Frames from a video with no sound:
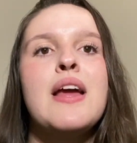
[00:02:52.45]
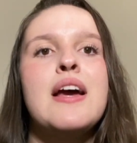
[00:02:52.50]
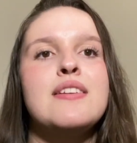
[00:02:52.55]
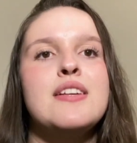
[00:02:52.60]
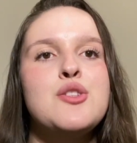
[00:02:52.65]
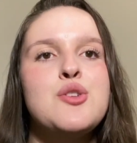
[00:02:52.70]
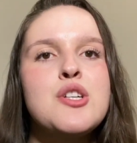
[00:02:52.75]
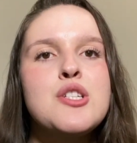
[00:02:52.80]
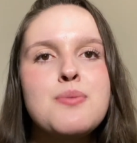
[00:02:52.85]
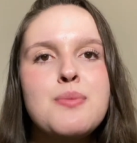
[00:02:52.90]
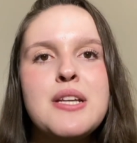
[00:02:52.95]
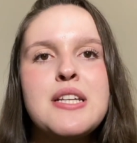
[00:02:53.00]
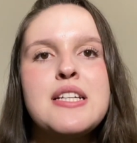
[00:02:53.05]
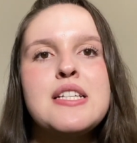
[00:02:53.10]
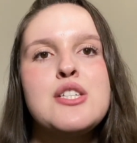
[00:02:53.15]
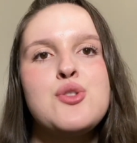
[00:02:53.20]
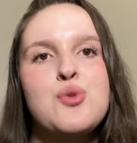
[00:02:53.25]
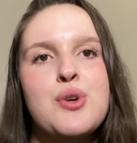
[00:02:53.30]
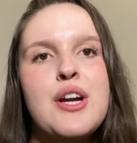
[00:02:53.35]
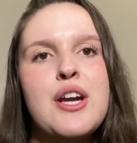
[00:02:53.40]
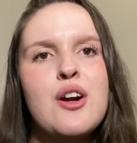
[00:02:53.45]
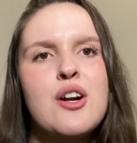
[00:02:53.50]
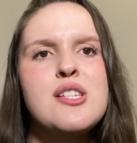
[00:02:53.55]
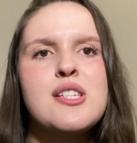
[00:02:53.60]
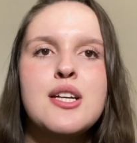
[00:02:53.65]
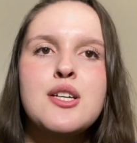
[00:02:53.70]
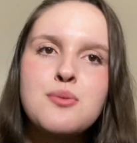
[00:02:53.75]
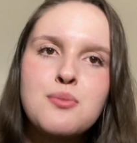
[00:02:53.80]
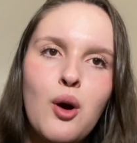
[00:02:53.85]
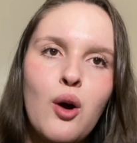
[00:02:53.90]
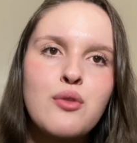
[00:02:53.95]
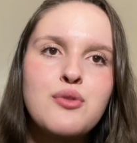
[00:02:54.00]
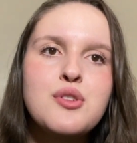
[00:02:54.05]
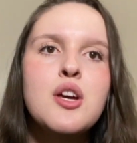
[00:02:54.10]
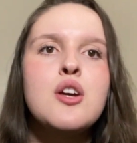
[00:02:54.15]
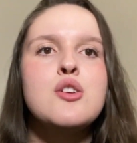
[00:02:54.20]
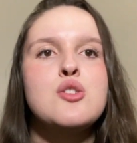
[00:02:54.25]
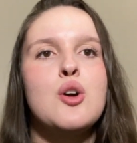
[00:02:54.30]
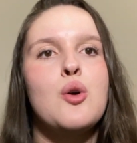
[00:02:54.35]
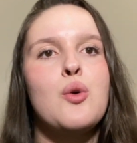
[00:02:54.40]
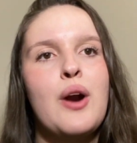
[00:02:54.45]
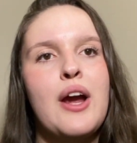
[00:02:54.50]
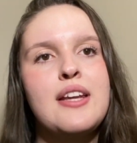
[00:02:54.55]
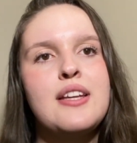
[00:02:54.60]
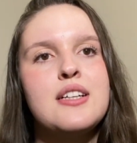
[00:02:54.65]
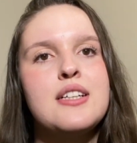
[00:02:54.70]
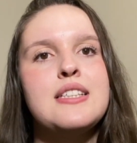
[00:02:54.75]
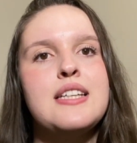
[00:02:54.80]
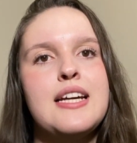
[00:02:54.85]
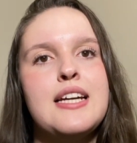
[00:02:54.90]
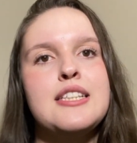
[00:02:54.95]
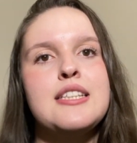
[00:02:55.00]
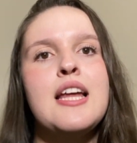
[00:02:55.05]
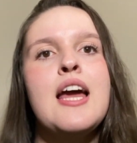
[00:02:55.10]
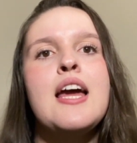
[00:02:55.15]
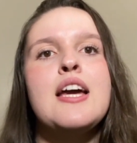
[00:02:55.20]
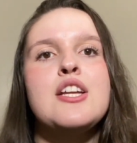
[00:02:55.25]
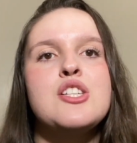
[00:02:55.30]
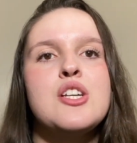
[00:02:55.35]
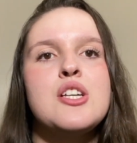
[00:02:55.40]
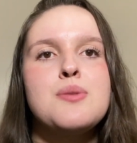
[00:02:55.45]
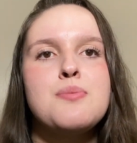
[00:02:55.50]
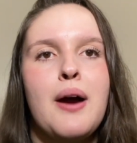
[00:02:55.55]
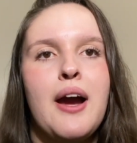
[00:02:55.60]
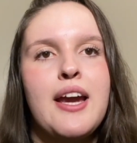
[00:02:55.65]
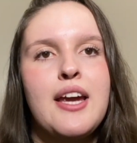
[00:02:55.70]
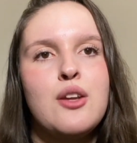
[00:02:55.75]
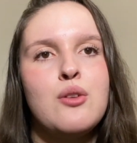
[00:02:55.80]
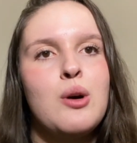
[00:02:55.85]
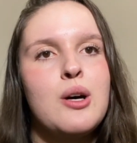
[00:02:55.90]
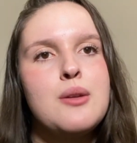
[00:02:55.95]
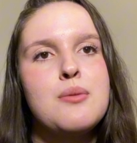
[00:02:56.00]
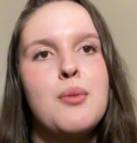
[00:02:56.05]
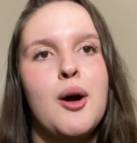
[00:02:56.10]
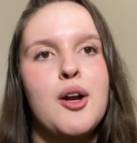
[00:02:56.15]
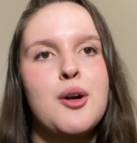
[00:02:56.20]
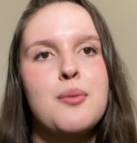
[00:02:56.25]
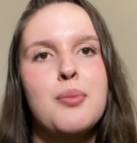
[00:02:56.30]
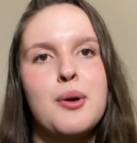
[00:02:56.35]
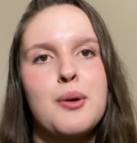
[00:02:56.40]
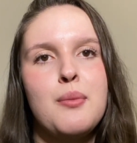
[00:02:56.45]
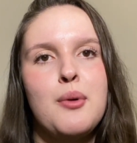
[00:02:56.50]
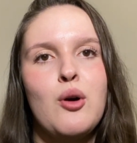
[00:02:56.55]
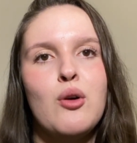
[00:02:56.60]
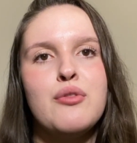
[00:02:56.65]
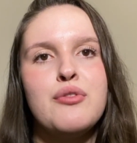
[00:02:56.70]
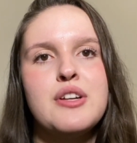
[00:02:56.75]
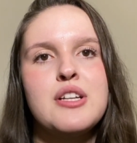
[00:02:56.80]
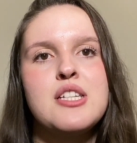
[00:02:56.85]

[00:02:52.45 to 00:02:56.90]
The treatment is three or six months, so rather than just buying one bottle per month,